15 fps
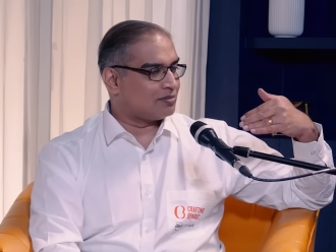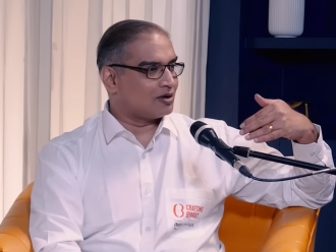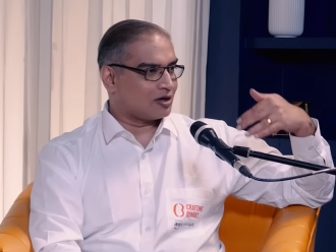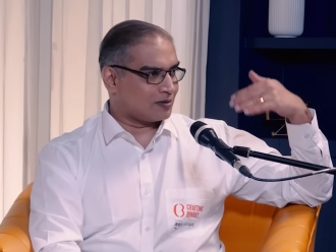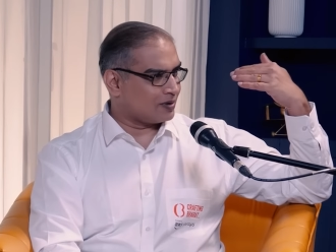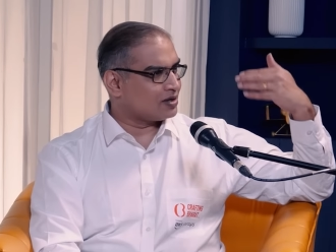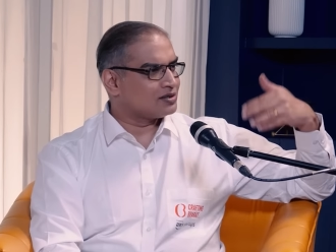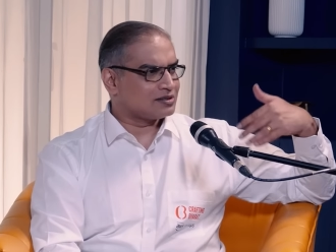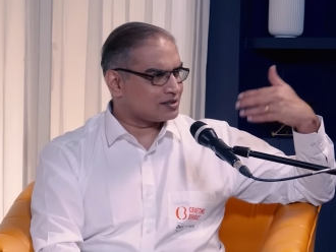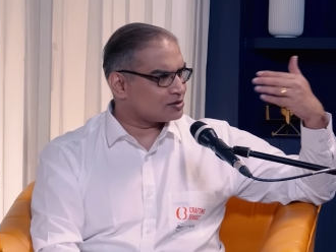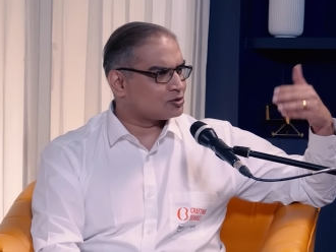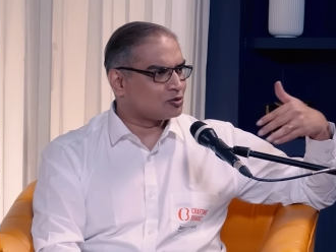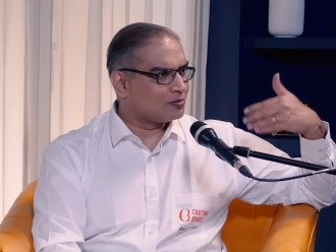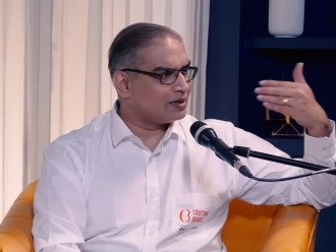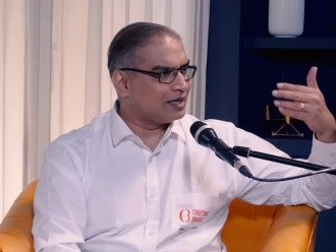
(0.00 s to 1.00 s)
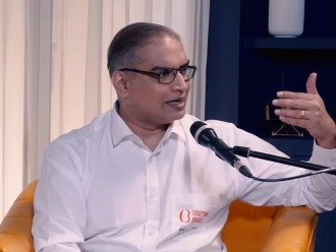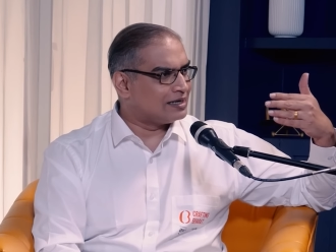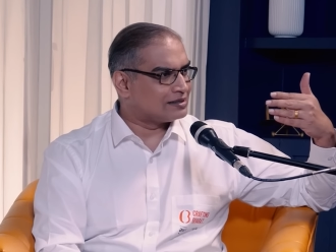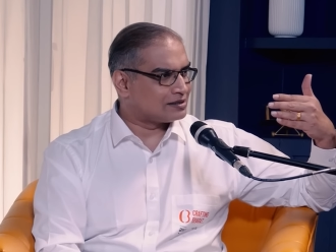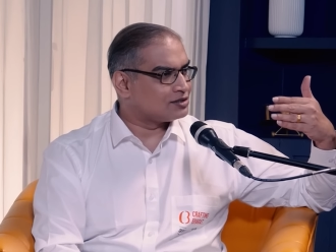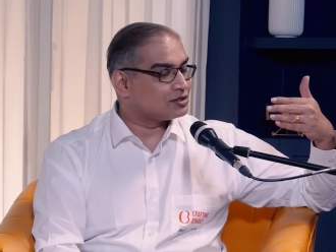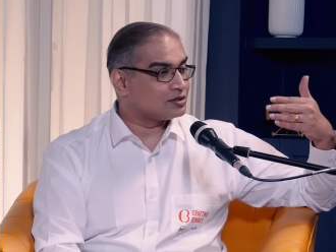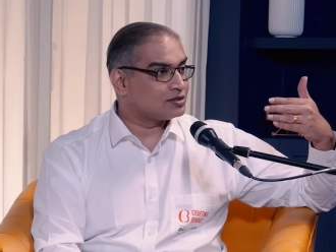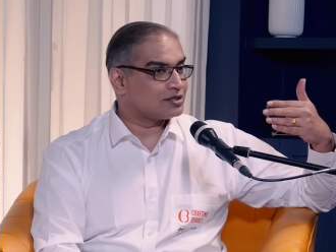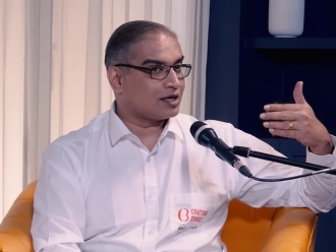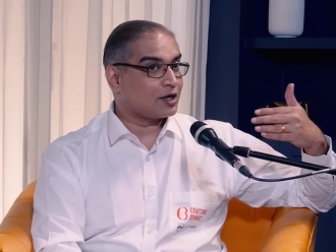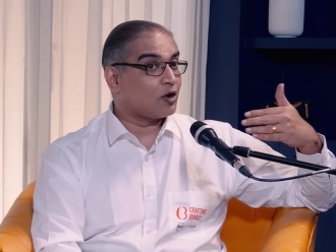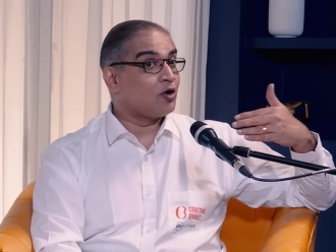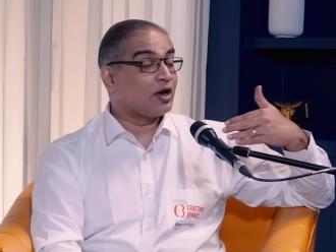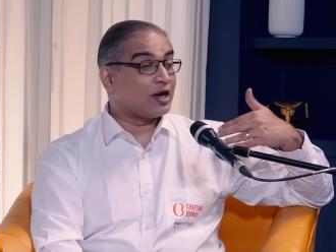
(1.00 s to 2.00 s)
burnout, because there's so many decisions that
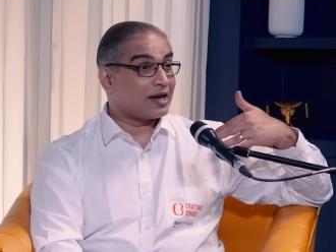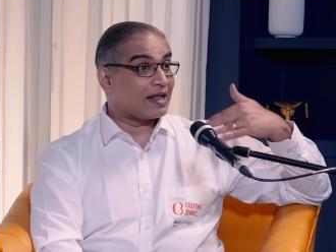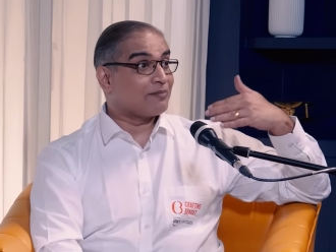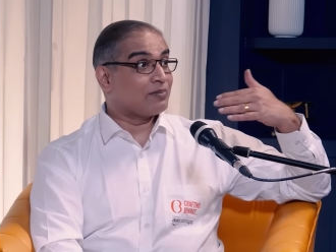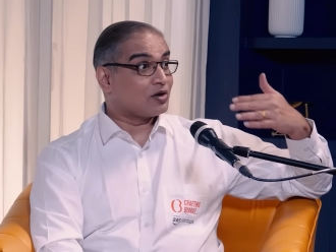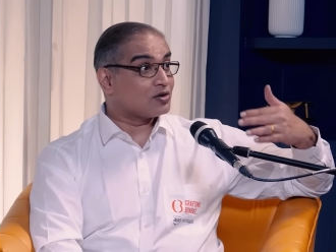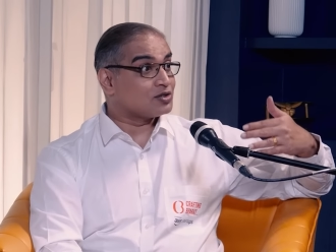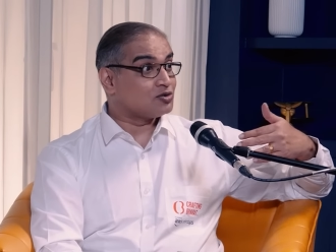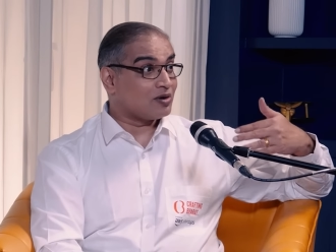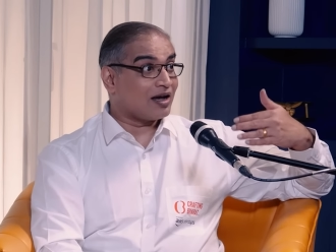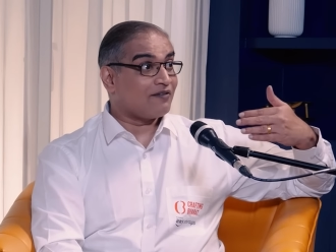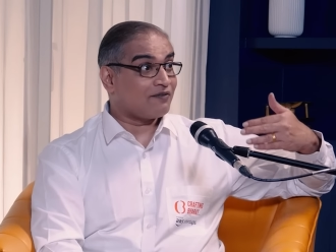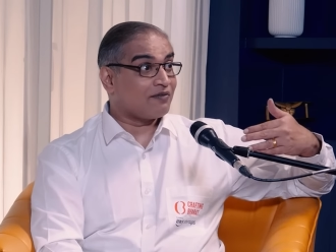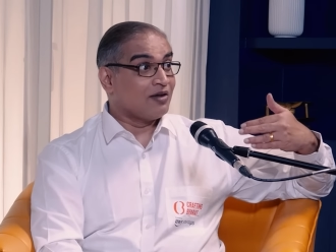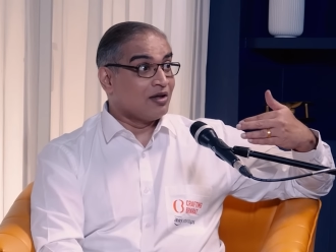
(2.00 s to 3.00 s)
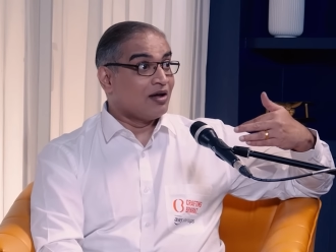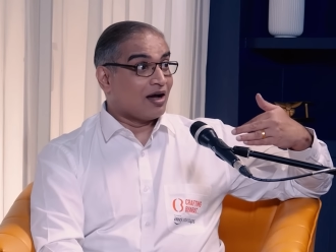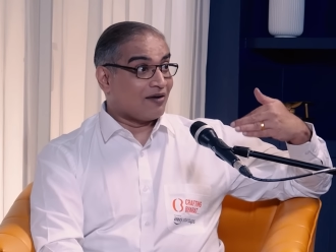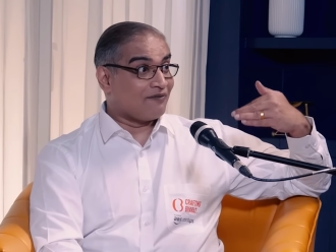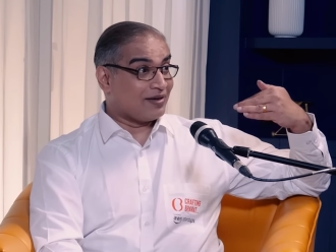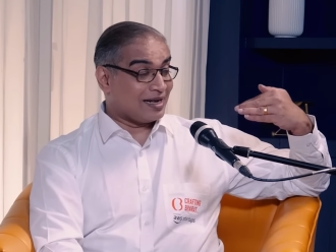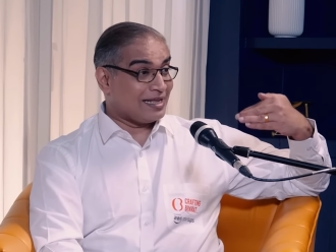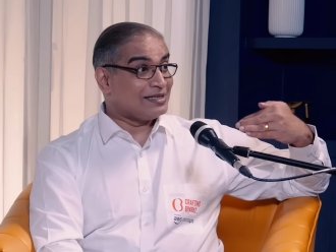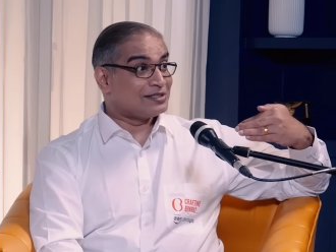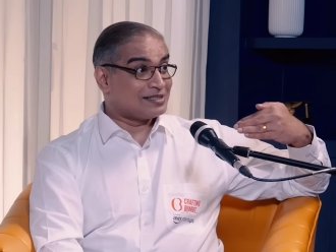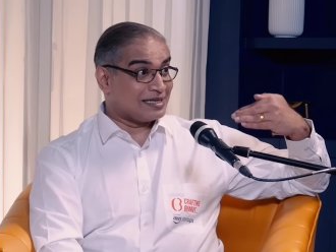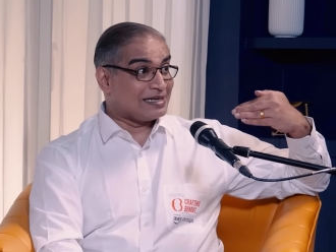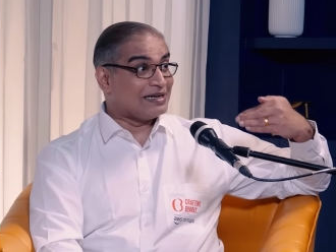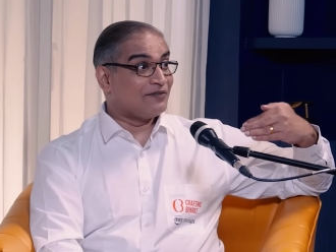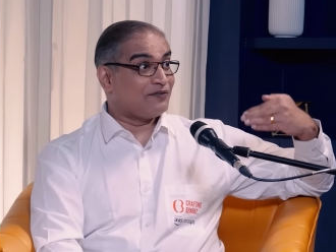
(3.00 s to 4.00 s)
you need to take because you have a very
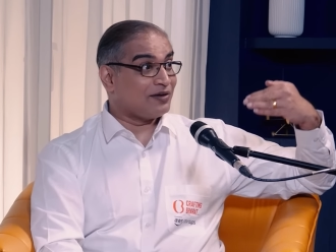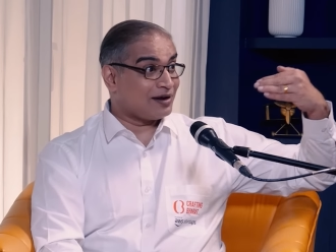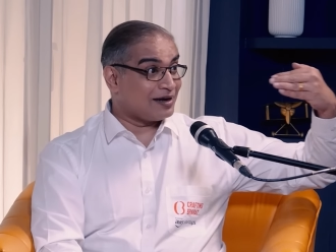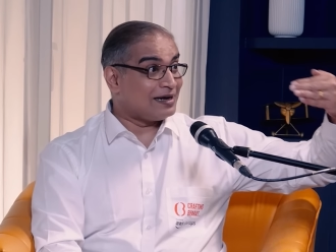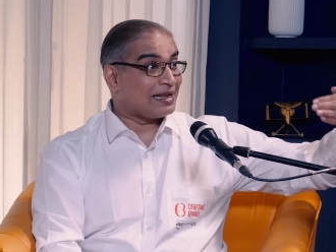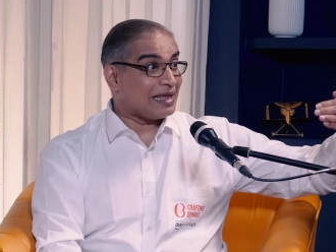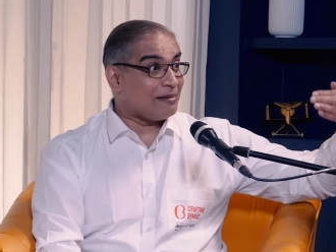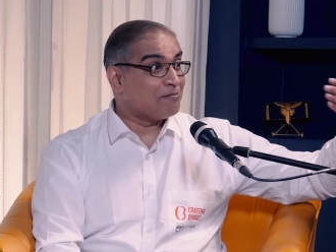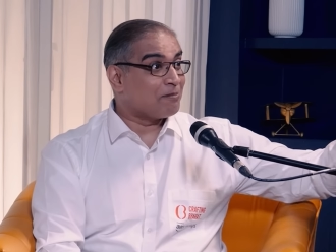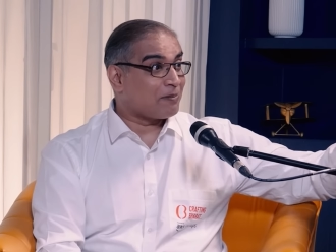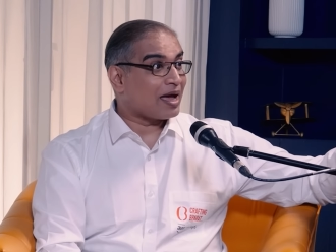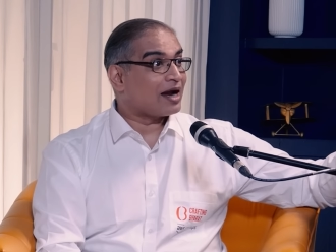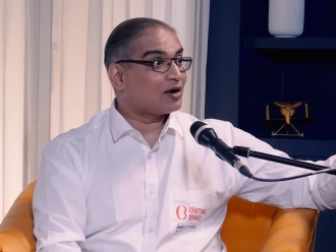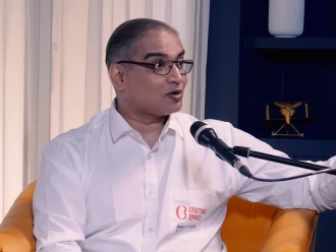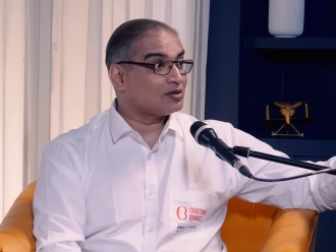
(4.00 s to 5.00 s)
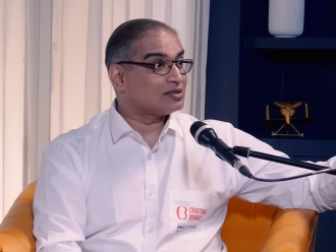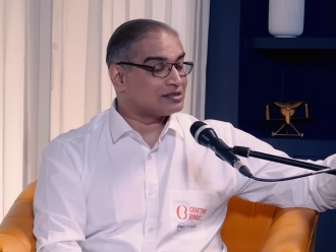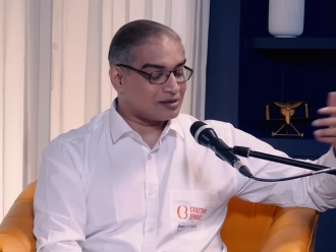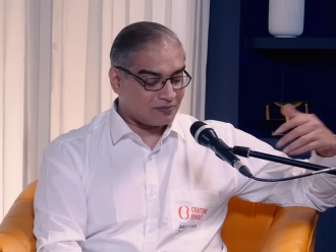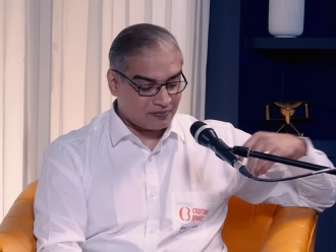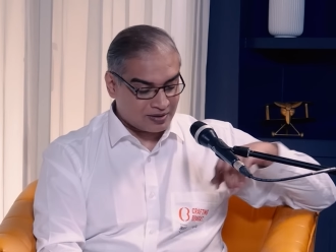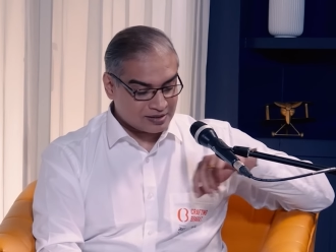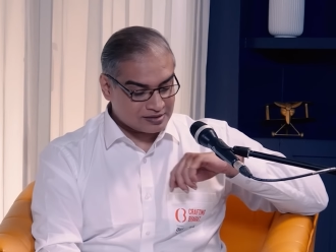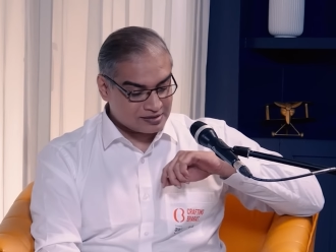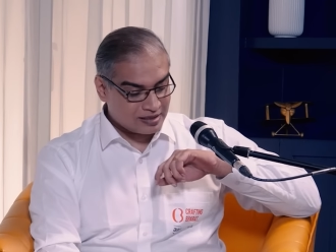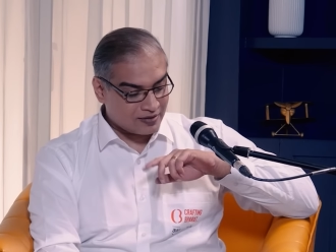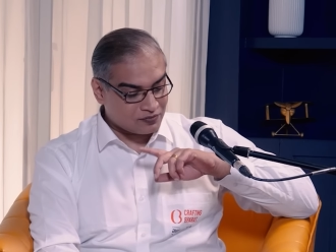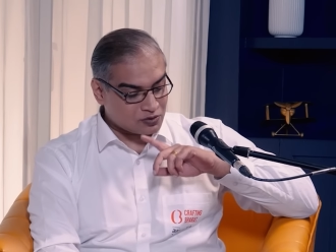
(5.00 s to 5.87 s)
significant impact on someone's life.